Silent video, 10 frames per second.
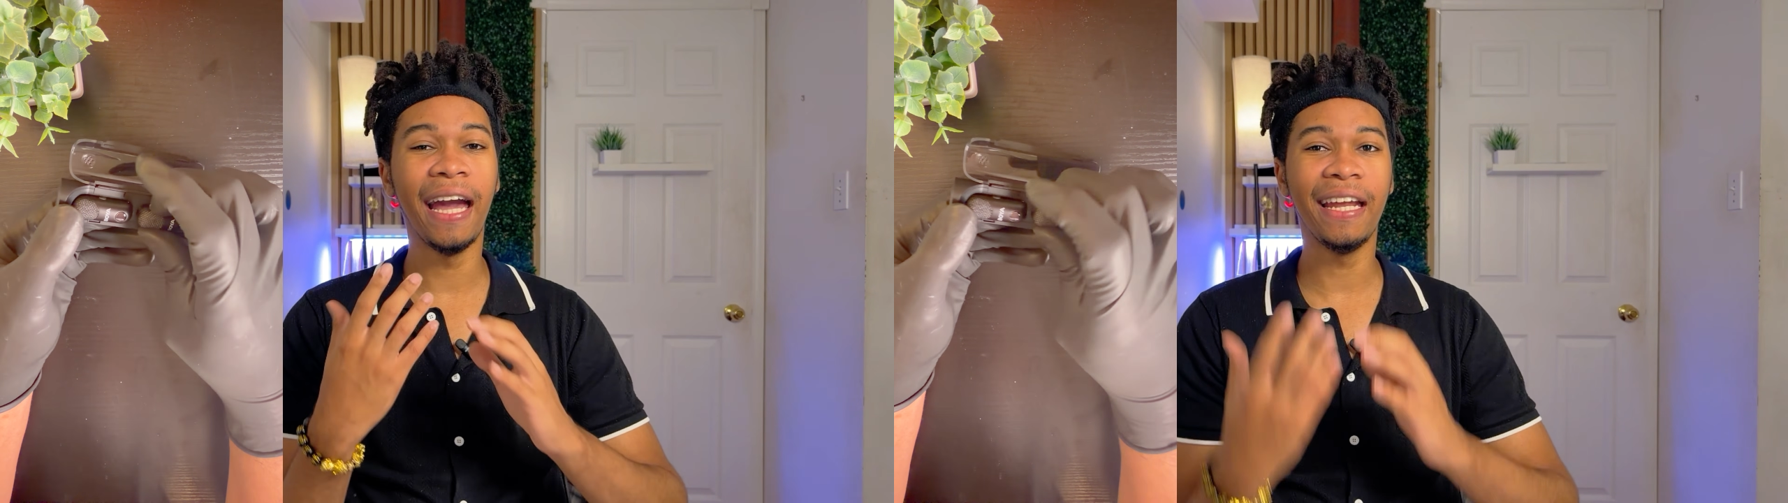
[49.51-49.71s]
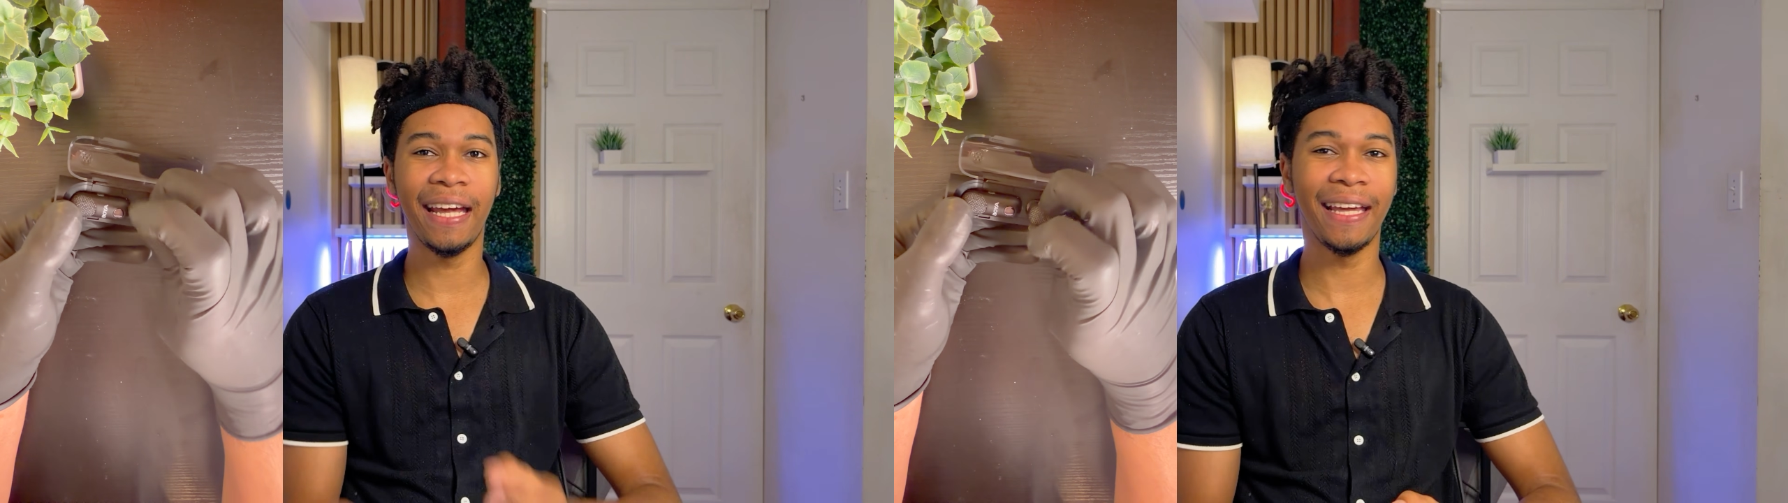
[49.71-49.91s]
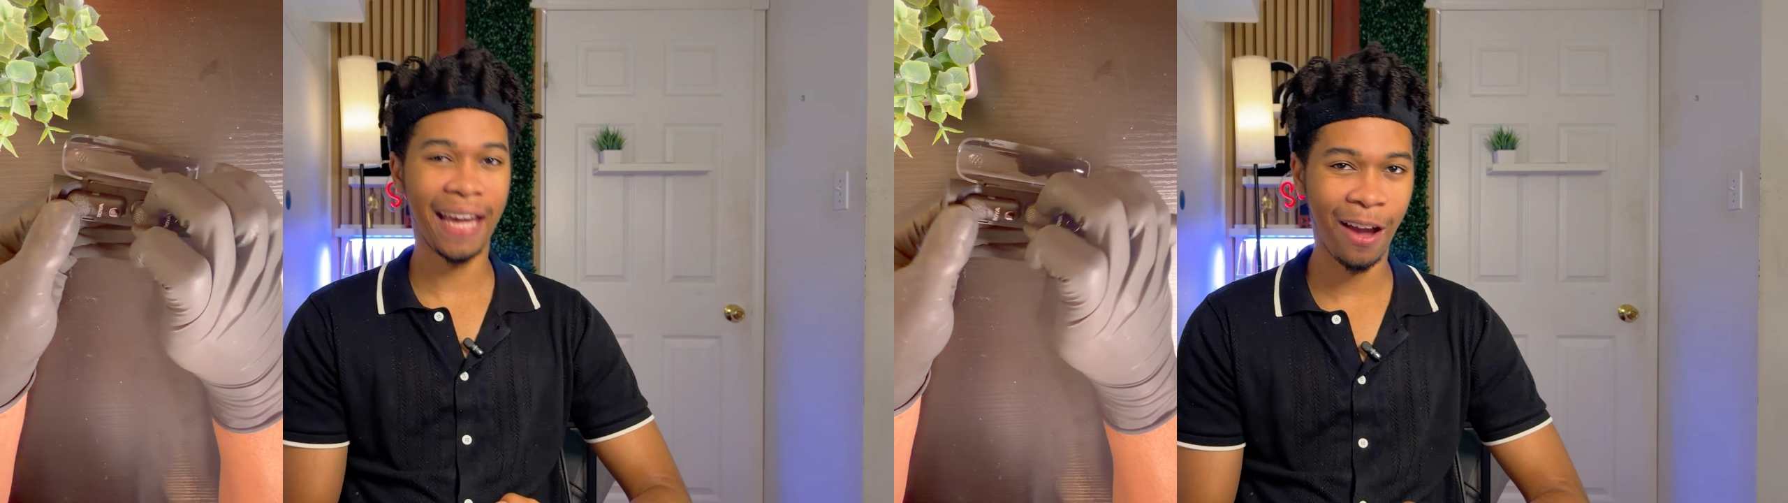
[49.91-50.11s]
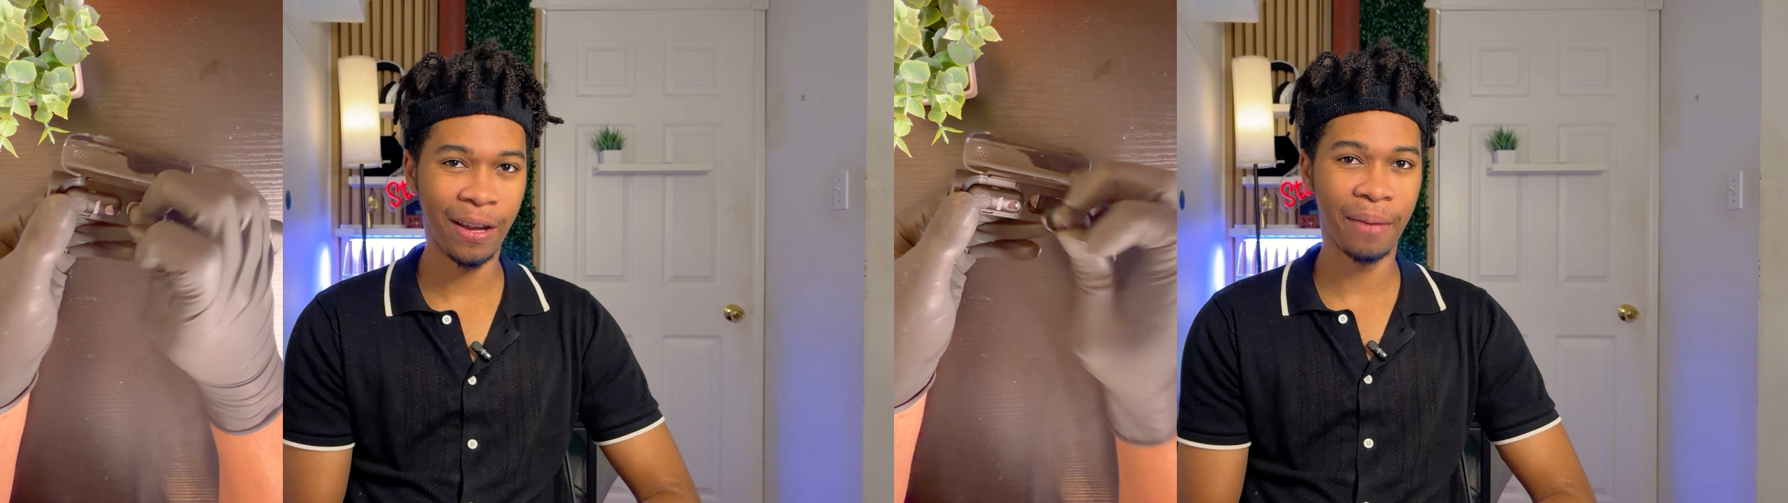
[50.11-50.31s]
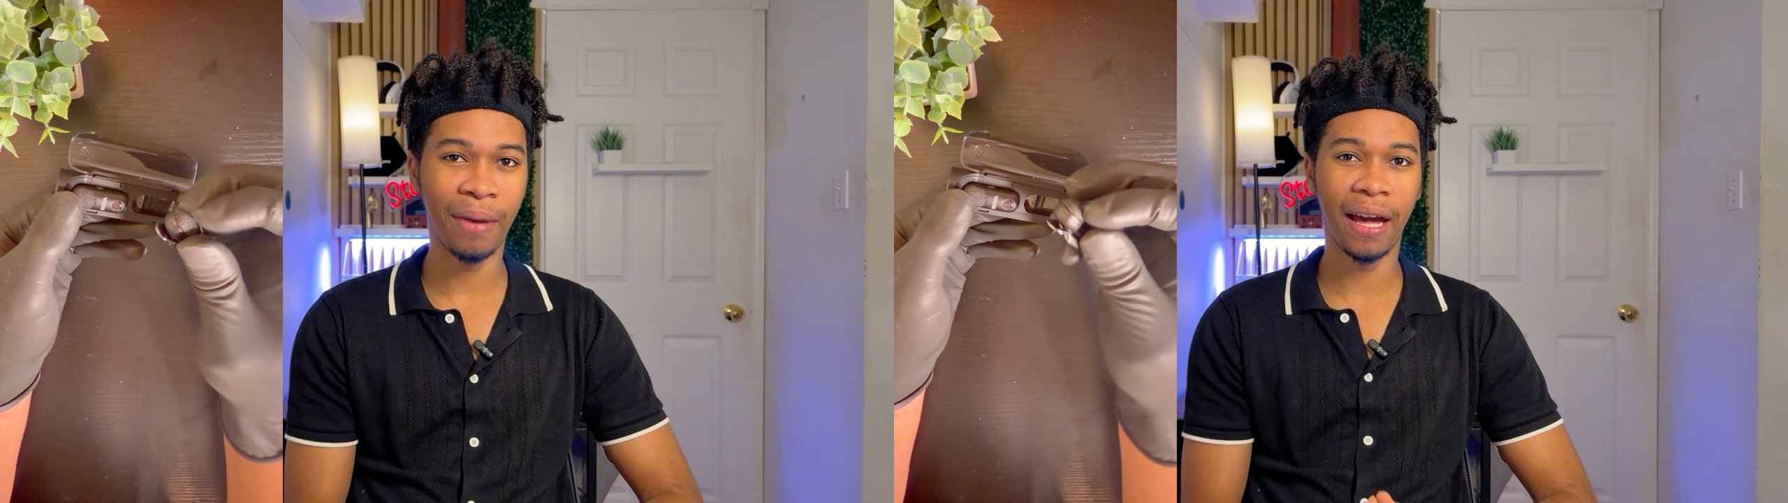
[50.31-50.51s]
and a
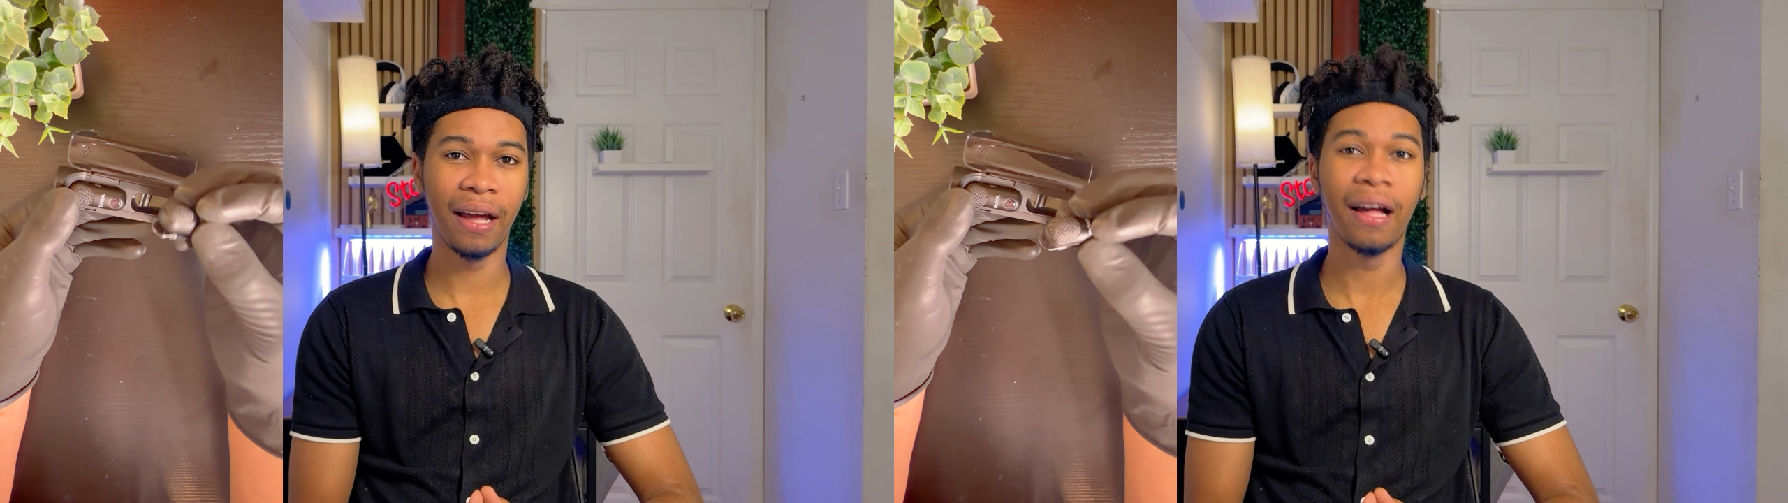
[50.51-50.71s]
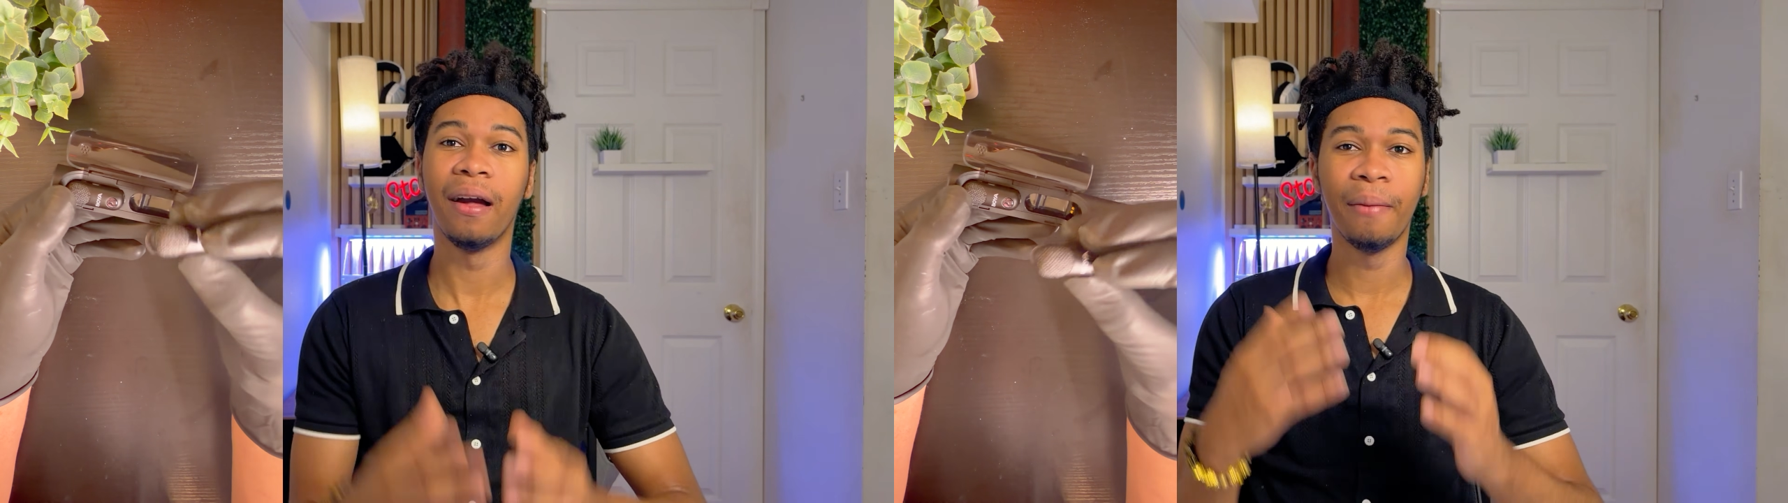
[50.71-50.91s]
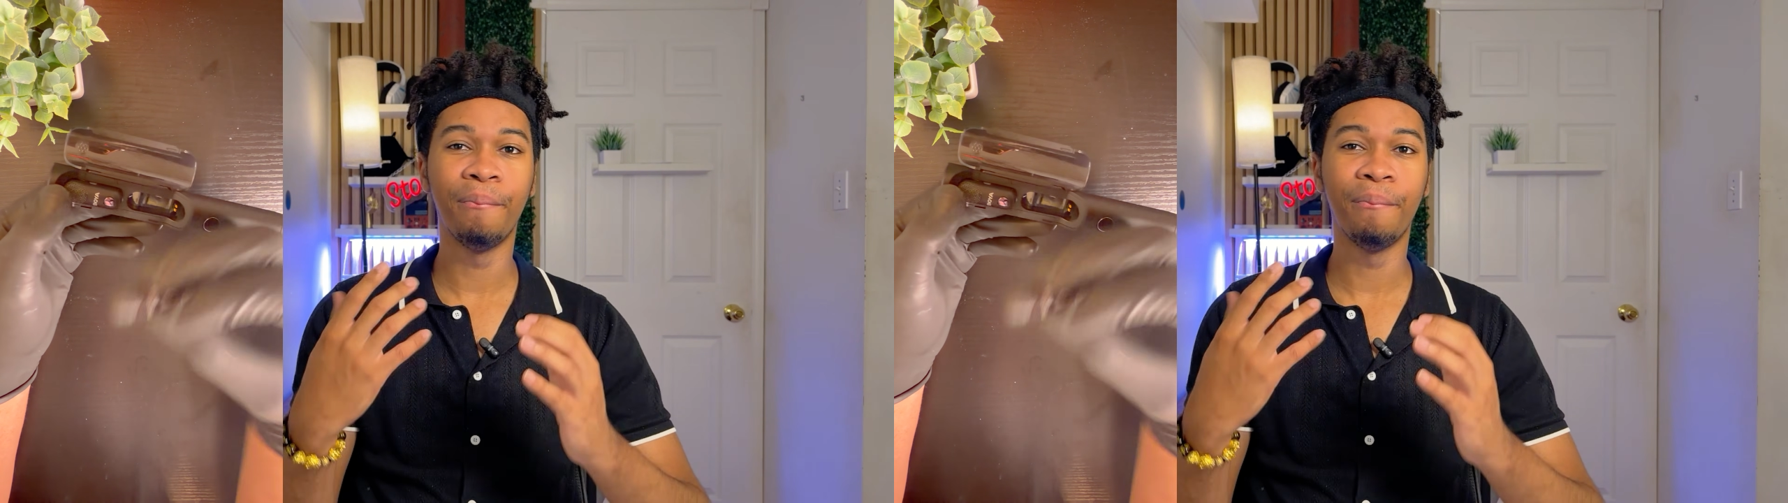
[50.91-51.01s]
carrying bag.